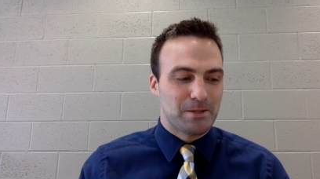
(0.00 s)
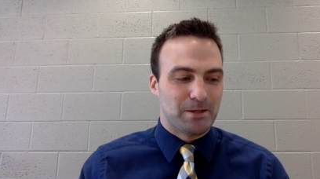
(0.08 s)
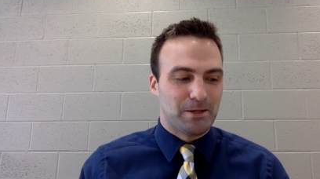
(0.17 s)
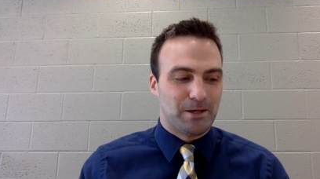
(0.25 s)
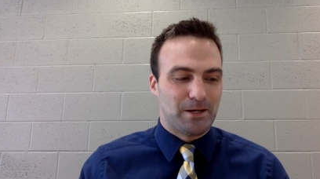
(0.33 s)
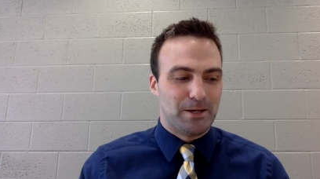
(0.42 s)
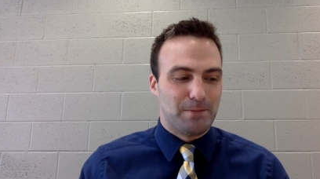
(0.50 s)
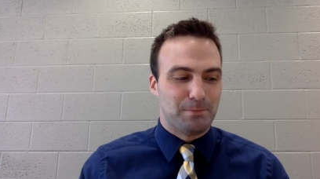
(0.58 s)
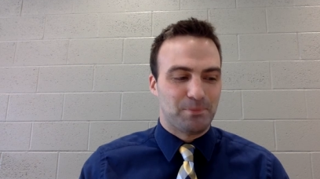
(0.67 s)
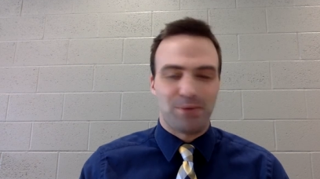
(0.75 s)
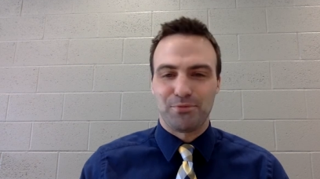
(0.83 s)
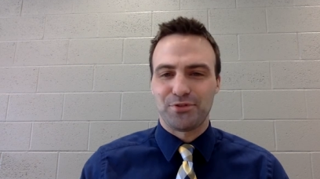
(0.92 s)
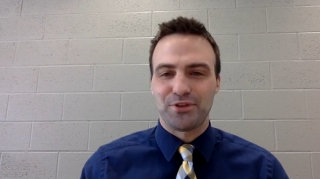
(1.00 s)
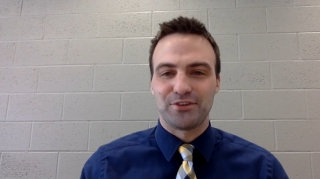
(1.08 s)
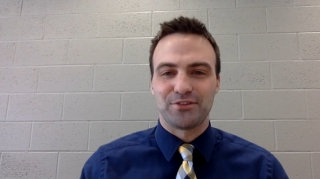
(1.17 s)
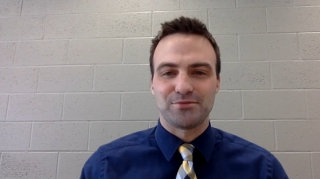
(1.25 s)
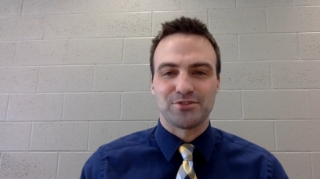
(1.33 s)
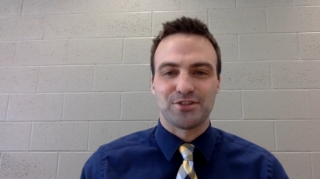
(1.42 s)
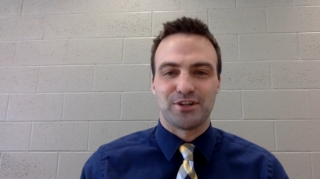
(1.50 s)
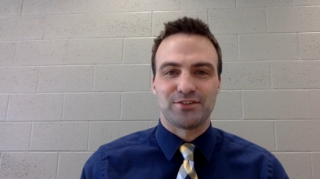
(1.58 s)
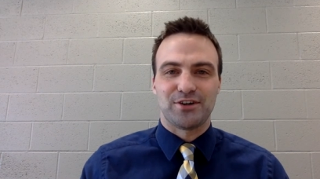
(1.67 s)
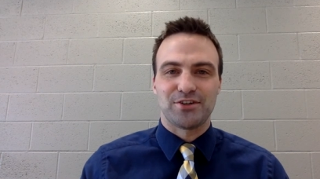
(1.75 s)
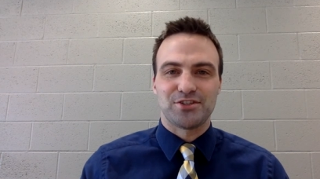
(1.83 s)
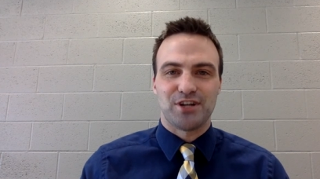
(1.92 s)
A um, couple things I'm just going to
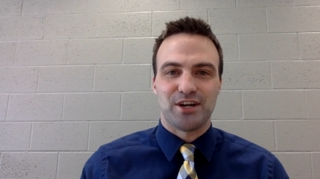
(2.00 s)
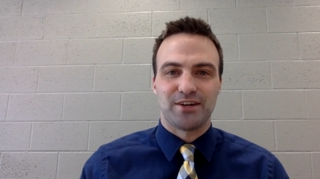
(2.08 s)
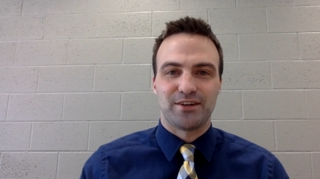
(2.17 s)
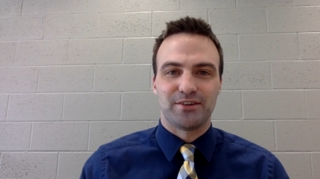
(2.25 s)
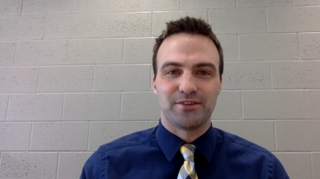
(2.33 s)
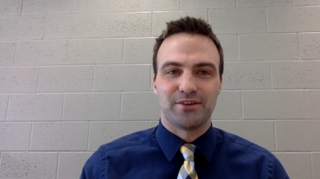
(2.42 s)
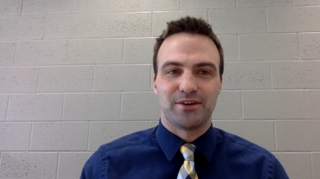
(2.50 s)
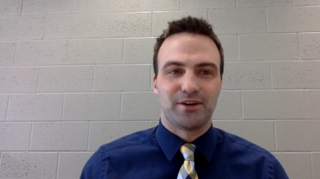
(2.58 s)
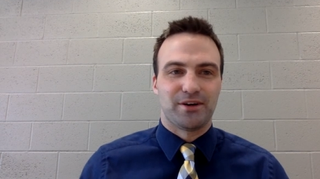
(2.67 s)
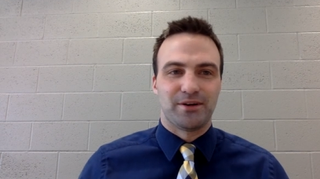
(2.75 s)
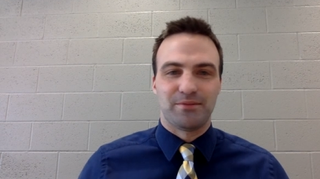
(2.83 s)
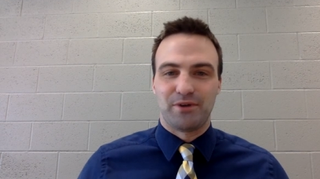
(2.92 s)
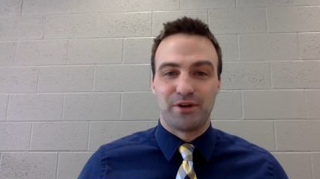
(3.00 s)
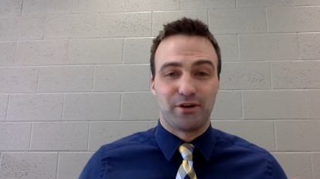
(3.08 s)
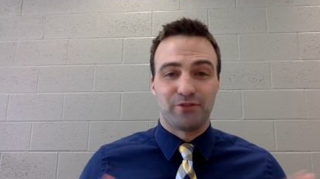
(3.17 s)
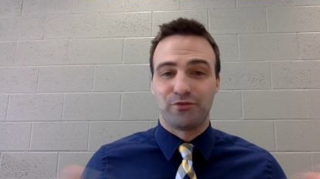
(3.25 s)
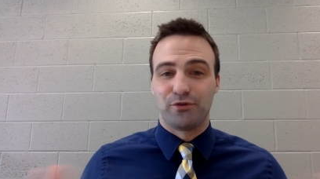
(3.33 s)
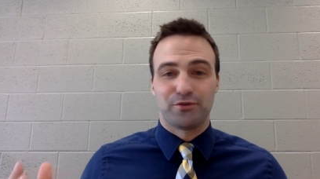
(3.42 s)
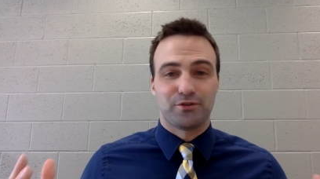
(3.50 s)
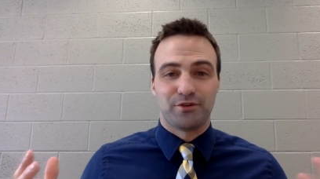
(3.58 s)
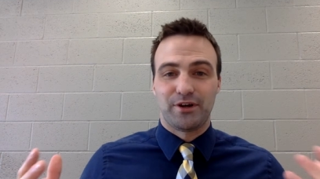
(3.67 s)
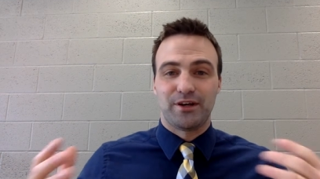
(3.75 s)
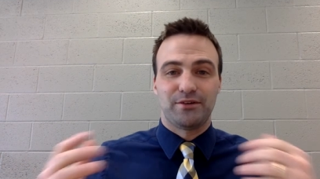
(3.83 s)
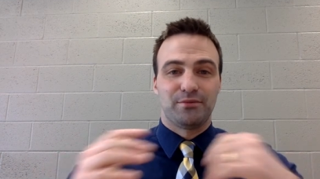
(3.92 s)
touch on. Uh, uh, in our fourth
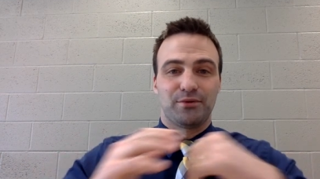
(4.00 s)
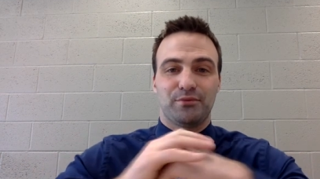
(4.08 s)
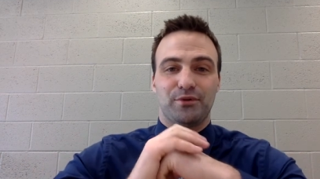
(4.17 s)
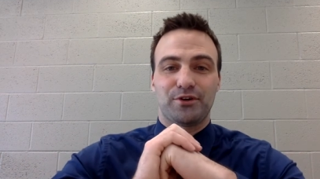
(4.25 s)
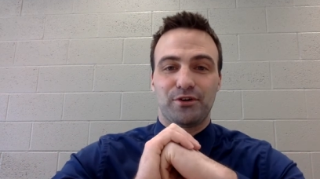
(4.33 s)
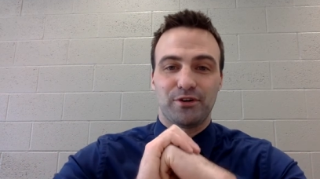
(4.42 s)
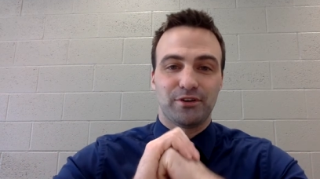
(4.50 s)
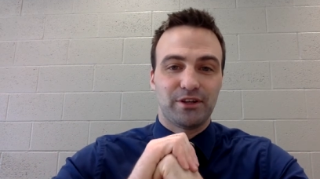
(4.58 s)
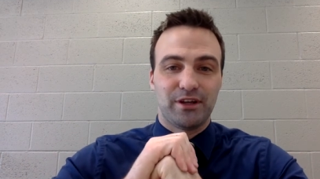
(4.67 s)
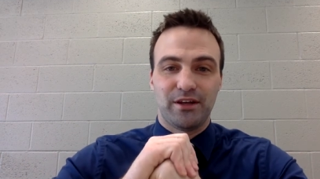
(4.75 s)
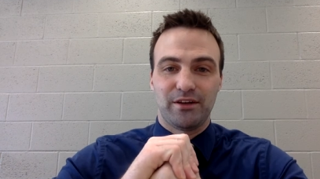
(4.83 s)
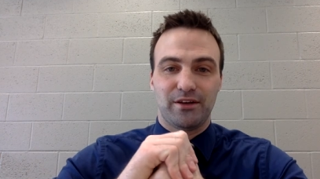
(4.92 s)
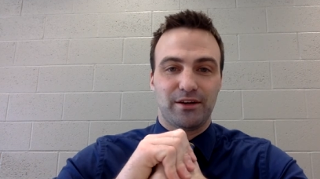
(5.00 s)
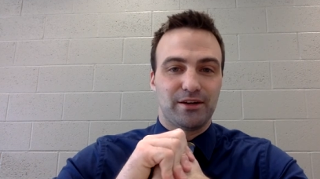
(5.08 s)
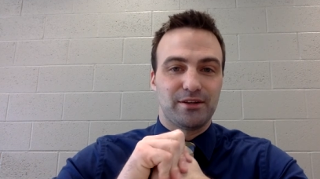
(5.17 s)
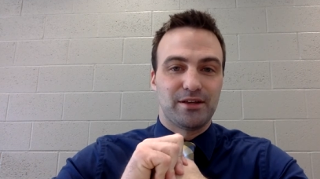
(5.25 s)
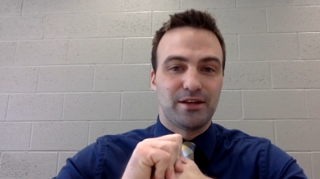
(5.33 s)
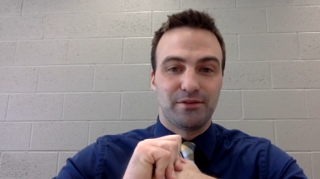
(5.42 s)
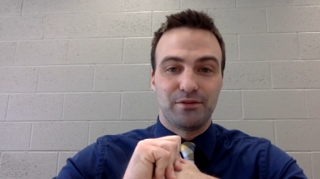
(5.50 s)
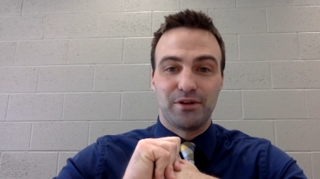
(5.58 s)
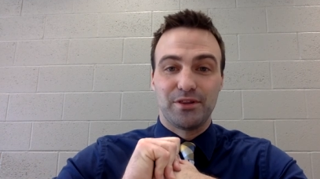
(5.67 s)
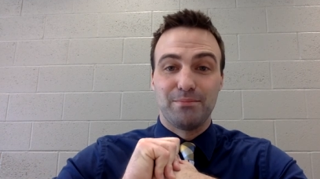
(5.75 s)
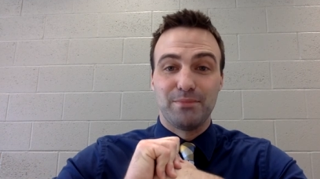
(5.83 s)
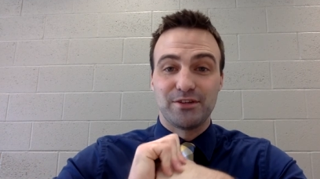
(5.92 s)
grade, we're, we're currently uh,
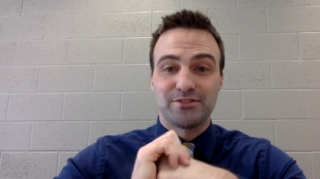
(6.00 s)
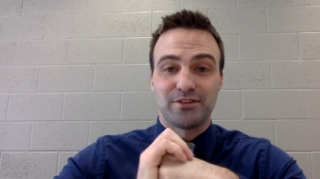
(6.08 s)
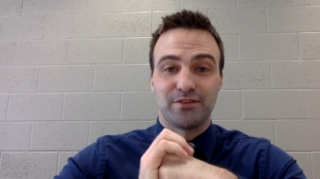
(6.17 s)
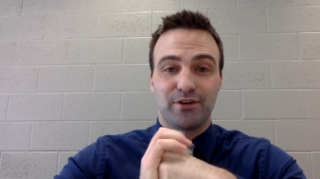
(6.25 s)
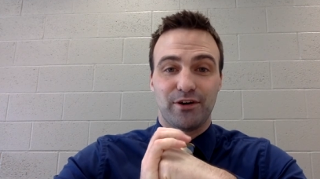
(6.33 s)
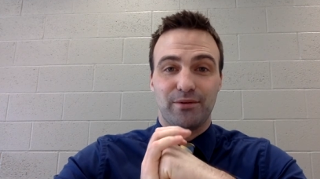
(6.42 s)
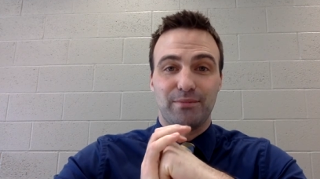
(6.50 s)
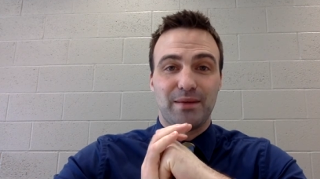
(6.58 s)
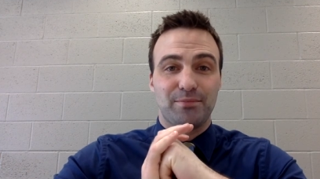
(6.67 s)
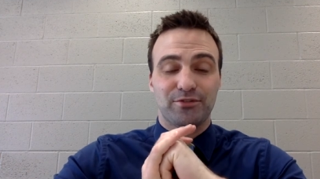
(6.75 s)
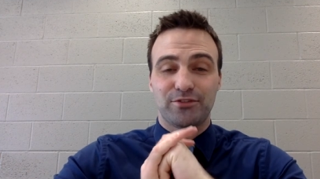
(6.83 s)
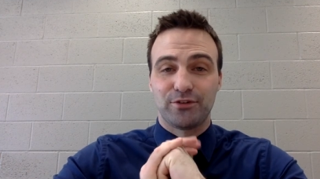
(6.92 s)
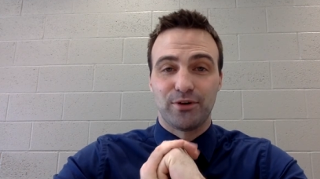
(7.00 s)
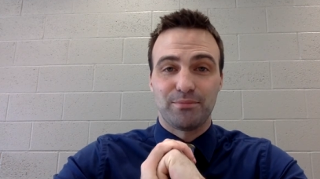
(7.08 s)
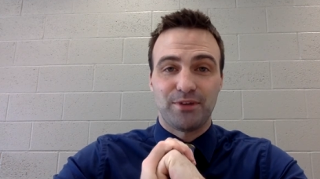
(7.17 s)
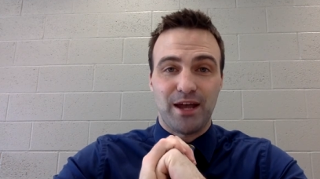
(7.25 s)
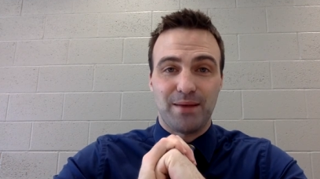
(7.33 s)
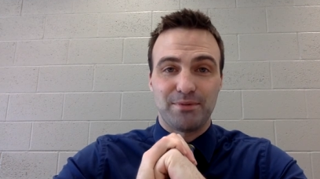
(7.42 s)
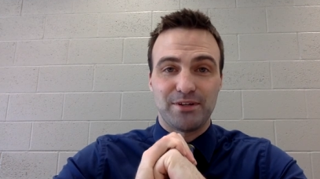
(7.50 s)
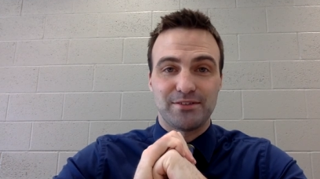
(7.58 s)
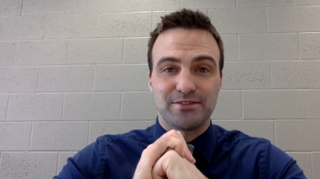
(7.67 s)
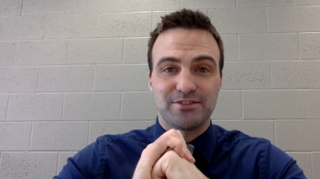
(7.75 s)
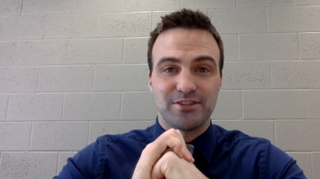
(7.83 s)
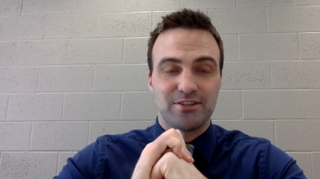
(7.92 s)
in the midst of our maple syrup
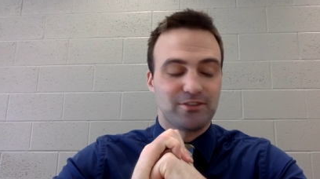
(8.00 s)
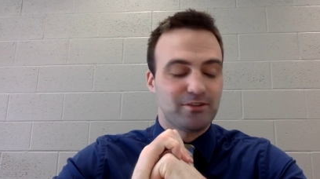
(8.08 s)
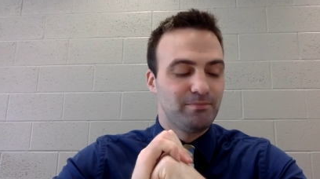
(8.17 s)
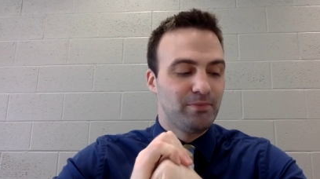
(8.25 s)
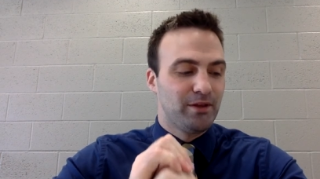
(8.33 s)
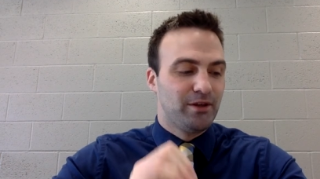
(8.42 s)
tapping season.